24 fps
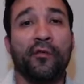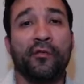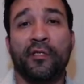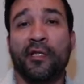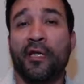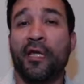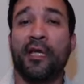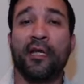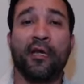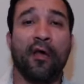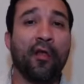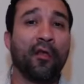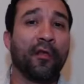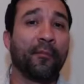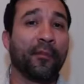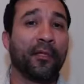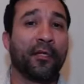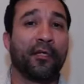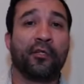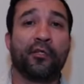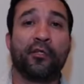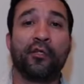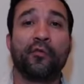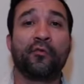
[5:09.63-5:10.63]
Again, all I'm going to
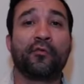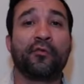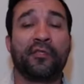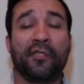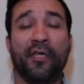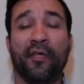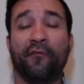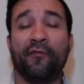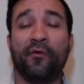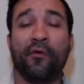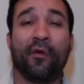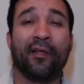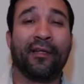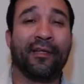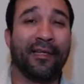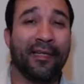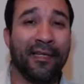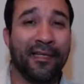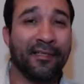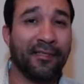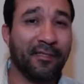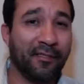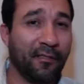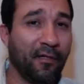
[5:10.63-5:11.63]
do is give you a
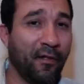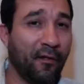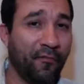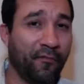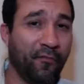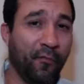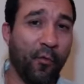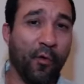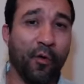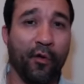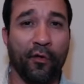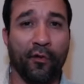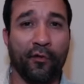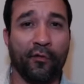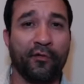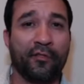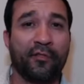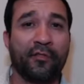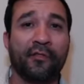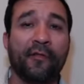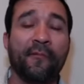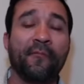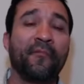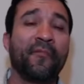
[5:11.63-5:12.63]
list of words